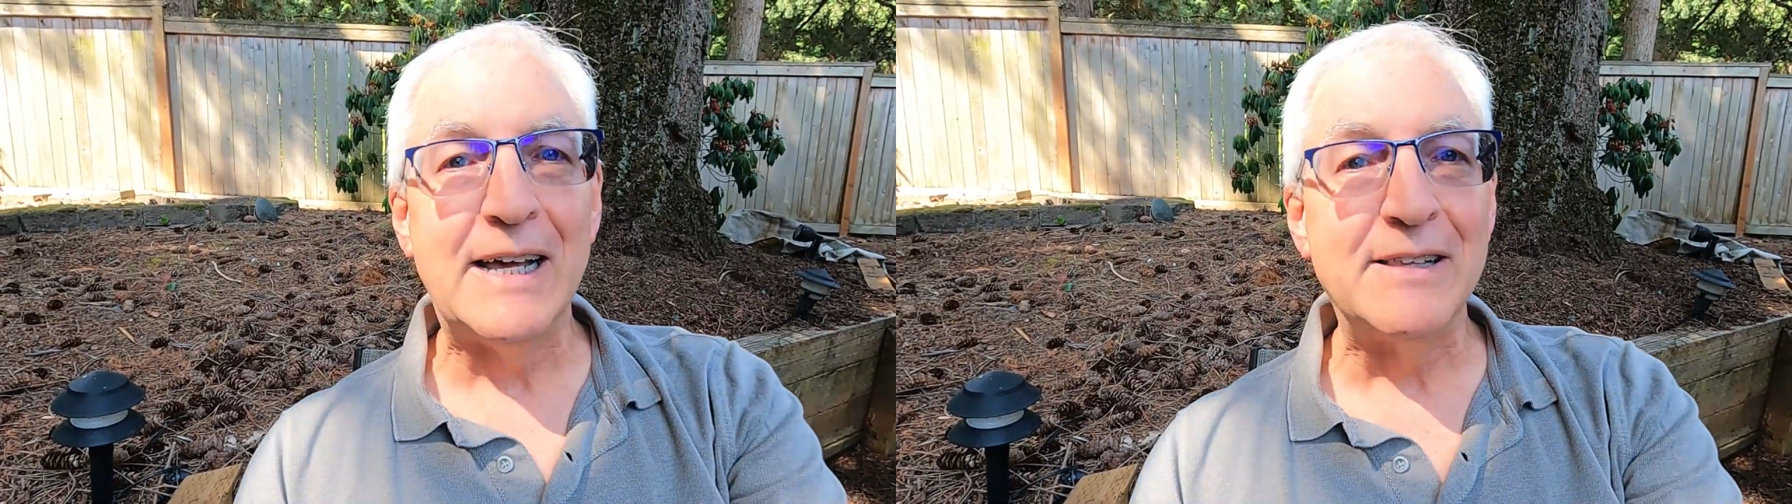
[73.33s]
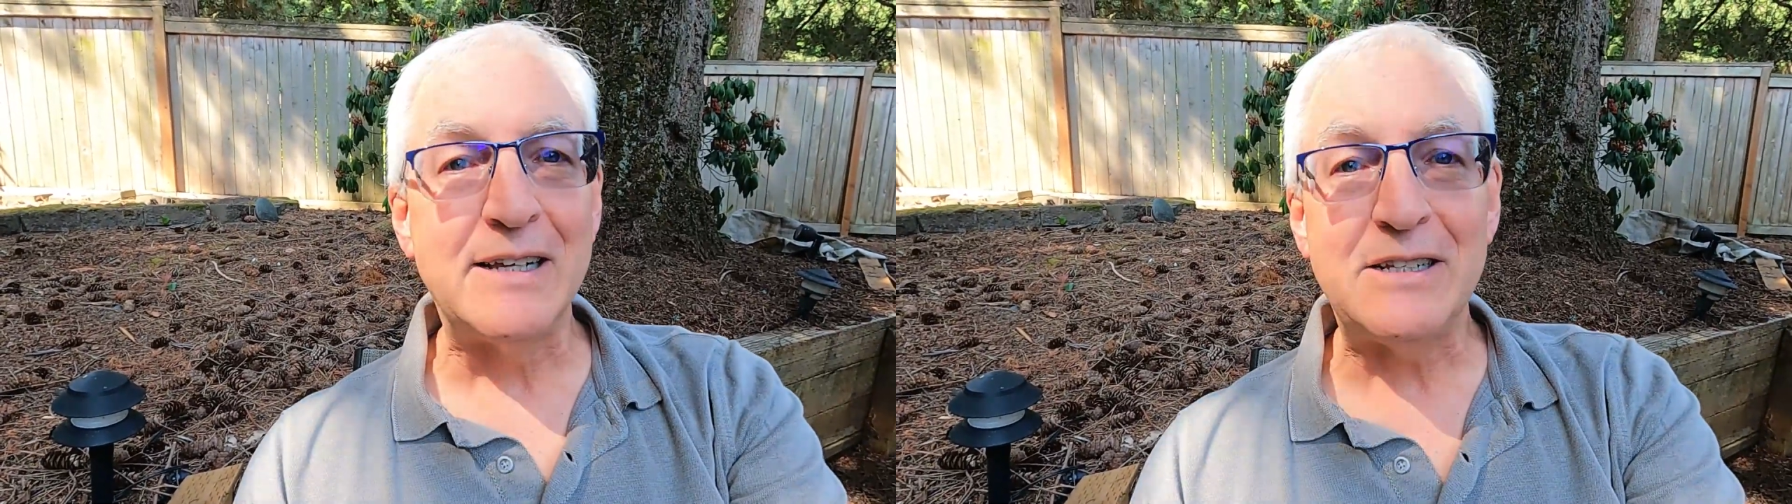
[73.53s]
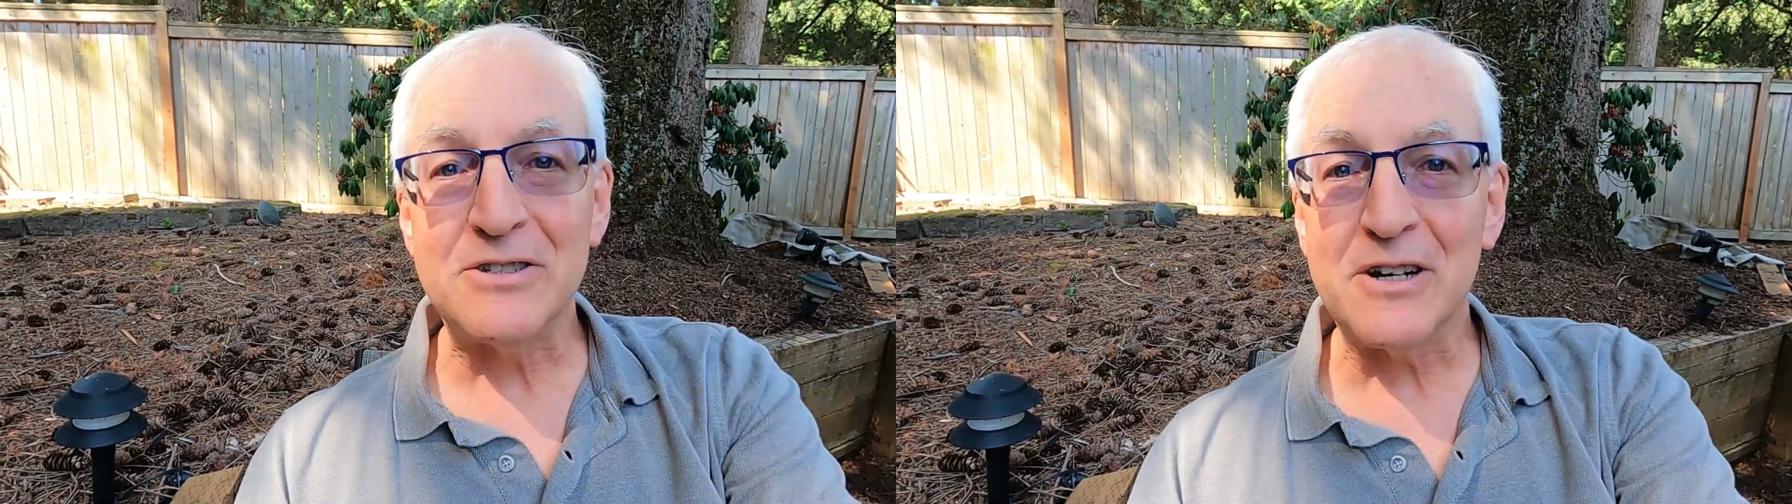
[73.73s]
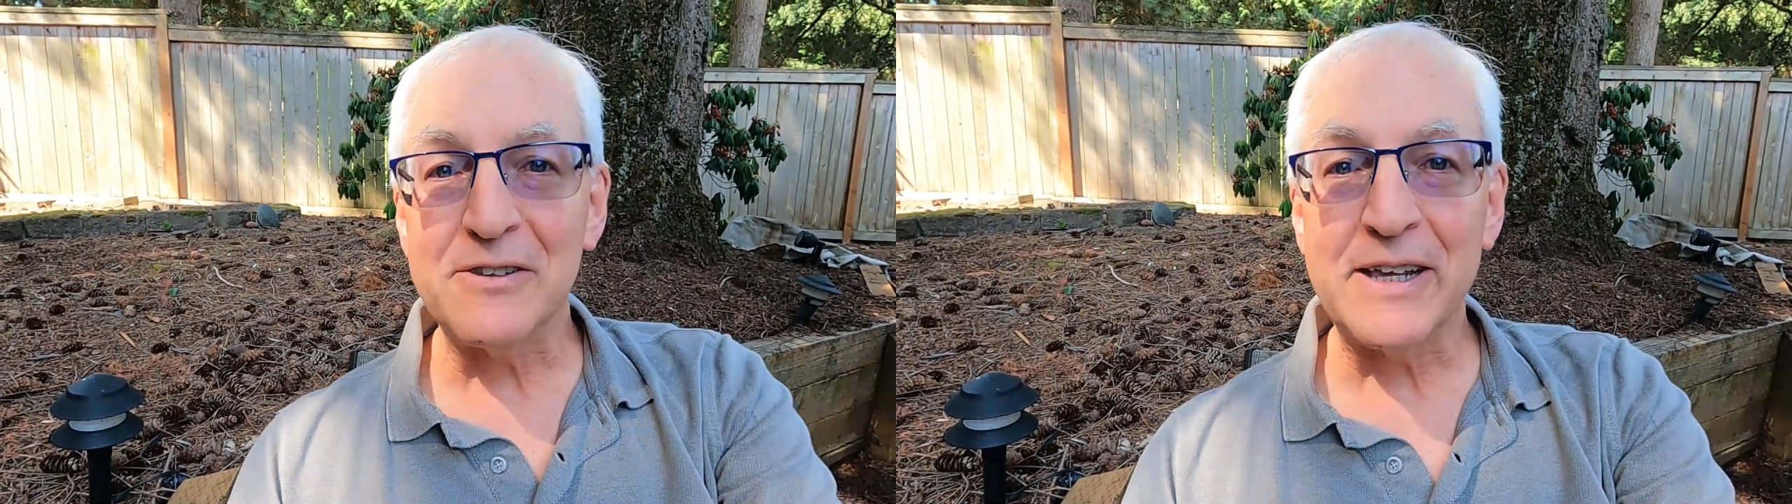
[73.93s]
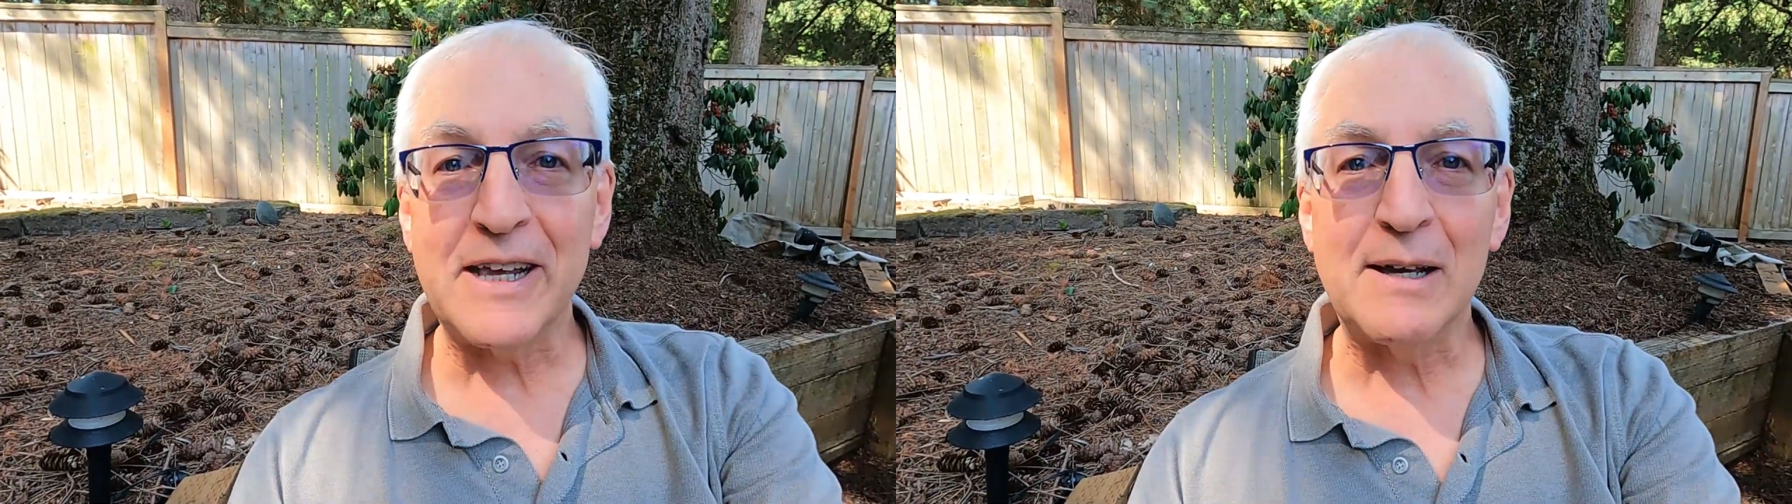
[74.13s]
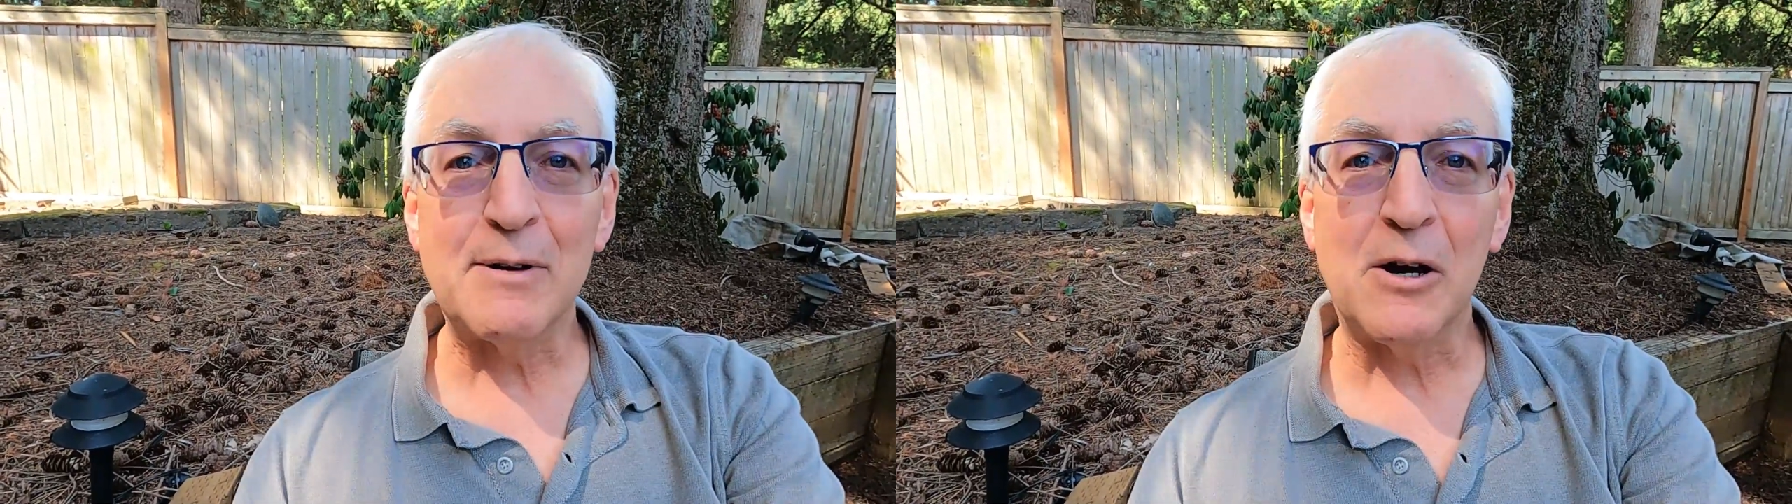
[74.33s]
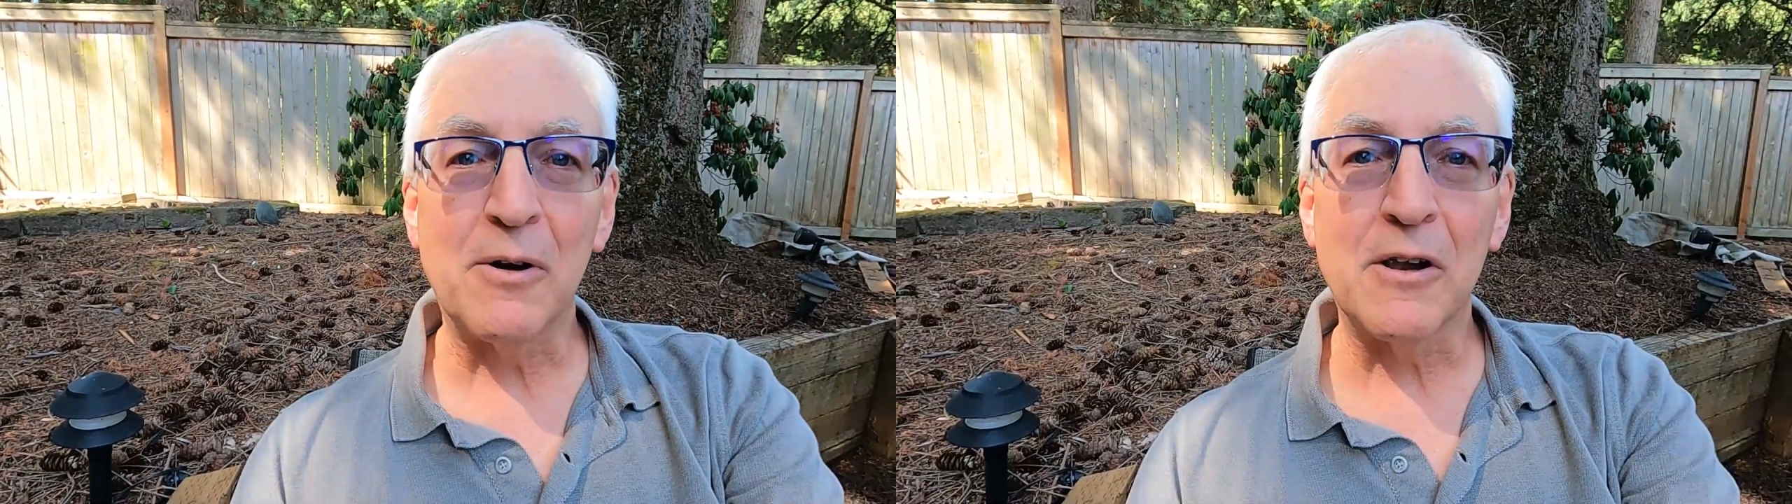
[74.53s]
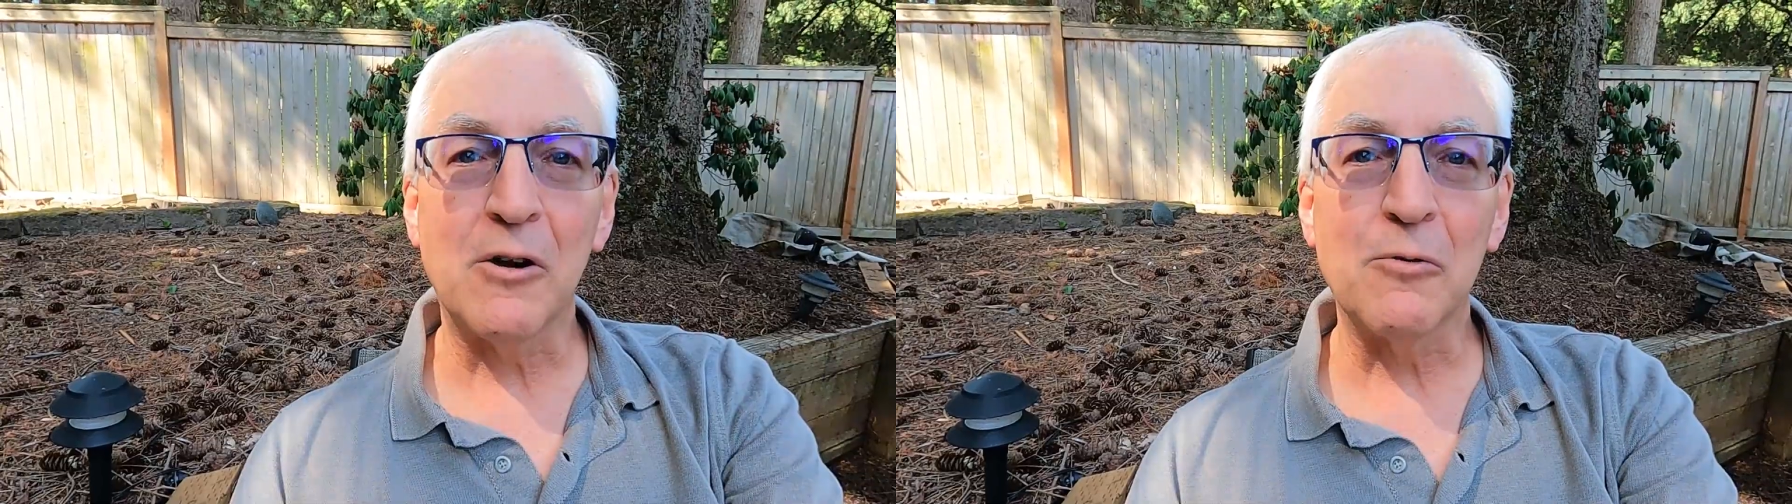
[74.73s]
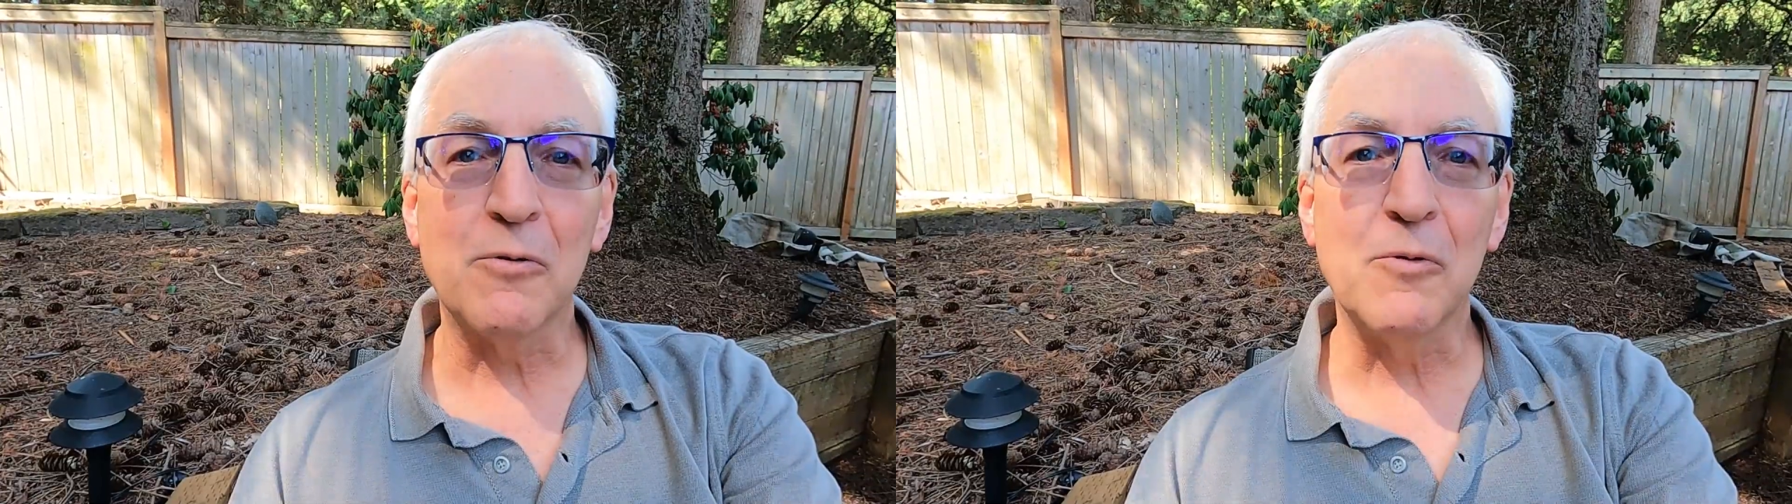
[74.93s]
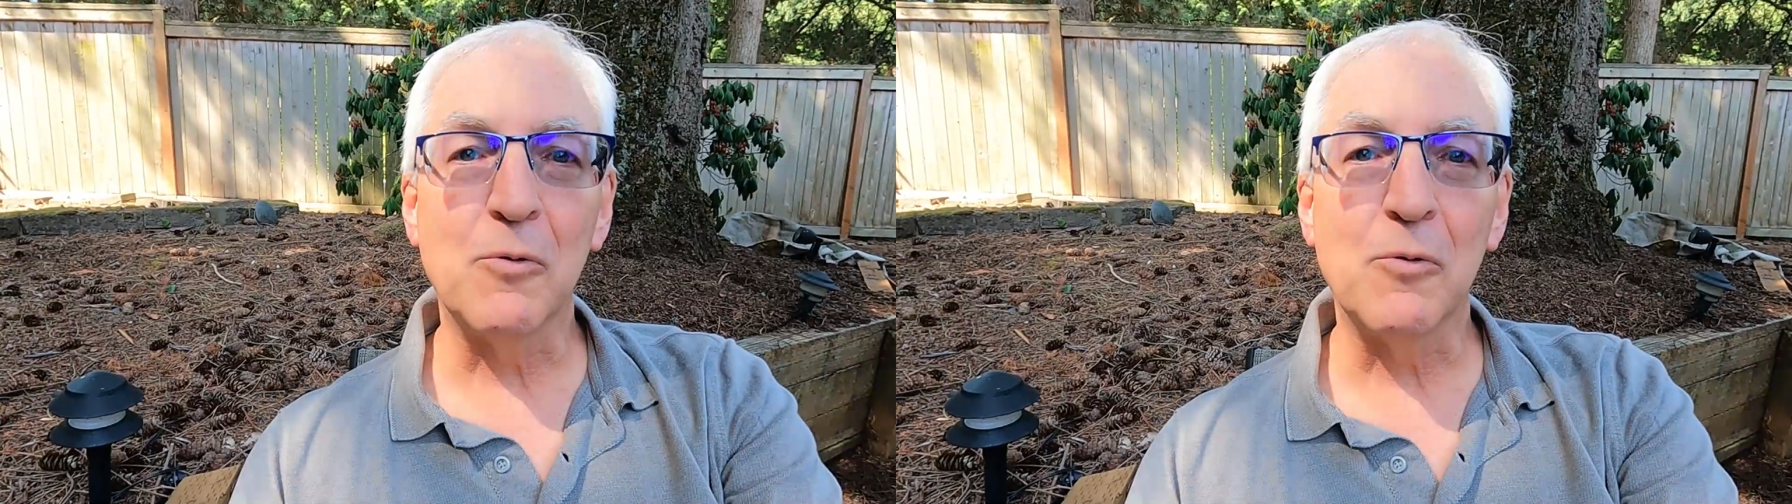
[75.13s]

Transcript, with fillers: And then I need to start thinking about what I'll